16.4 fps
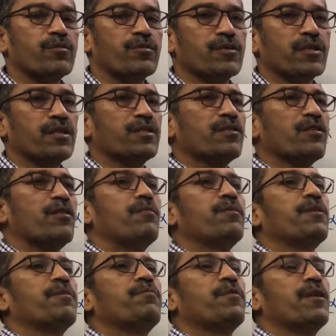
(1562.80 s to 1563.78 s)
forces
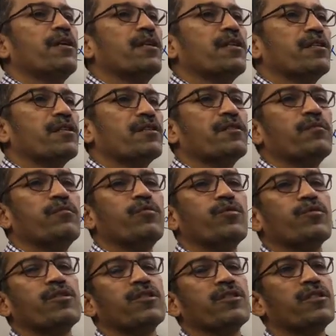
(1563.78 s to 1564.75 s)
of different nature, some
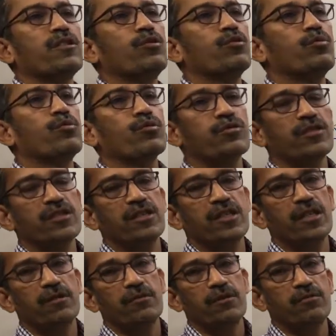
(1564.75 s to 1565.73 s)
forces say two forces
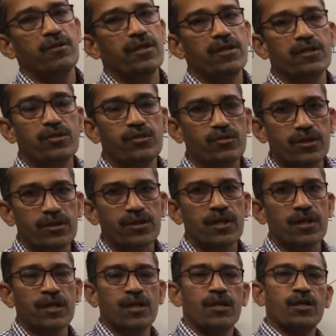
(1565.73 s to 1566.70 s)
are away, one is towards,
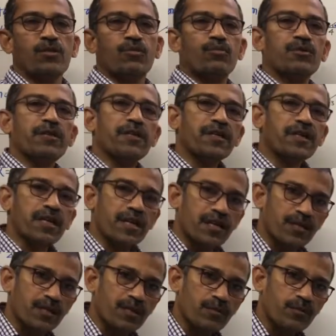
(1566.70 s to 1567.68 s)
we will
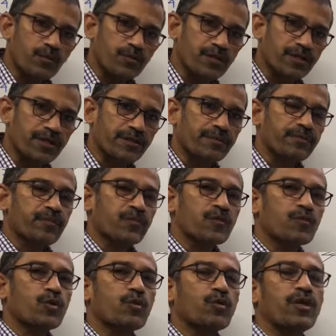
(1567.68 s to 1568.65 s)
rearrange the forces
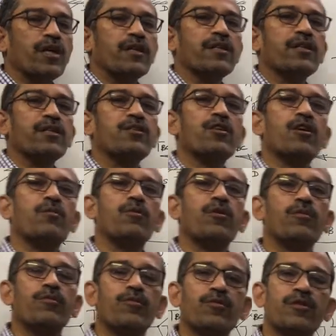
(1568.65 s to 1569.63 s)
so that nature of
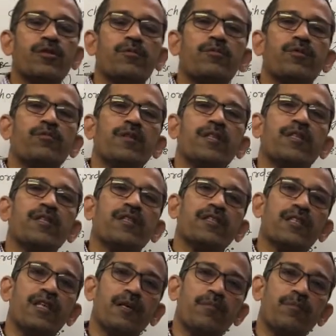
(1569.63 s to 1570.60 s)
all forces must be
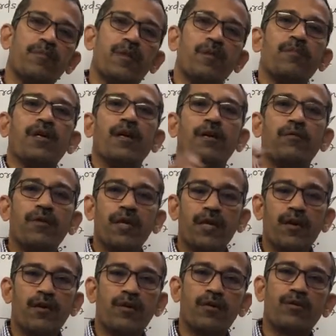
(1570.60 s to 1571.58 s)
same, maybe
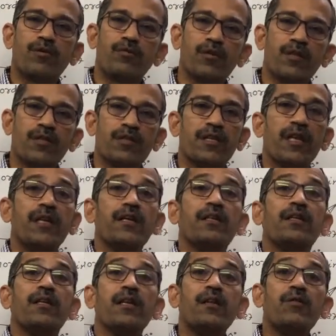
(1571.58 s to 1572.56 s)
away or towards,
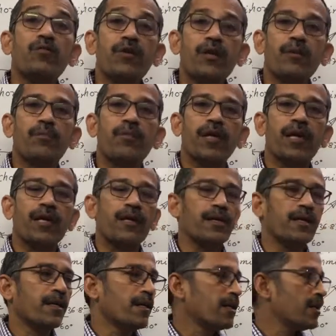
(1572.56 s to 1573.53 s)
and then we will apply
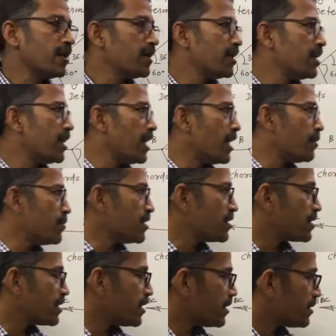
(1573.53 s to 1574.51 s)

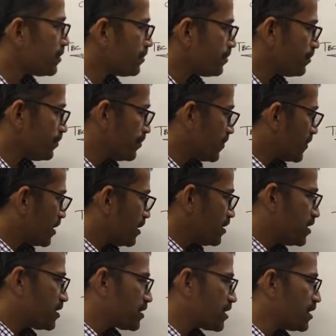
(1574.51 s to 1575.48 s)
Lami's theorem.
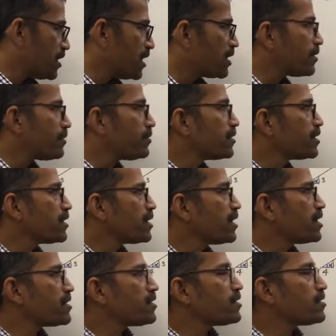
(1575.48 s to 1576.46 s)
Is this clear?
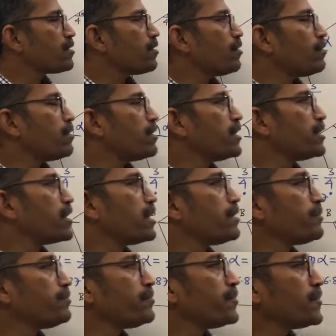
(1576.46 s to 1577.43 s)
Yes, all are
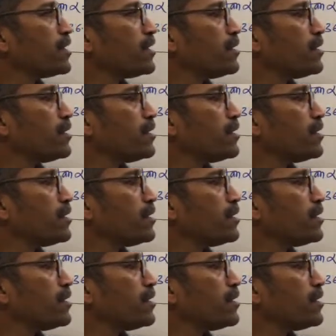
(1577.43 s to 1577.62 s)
written.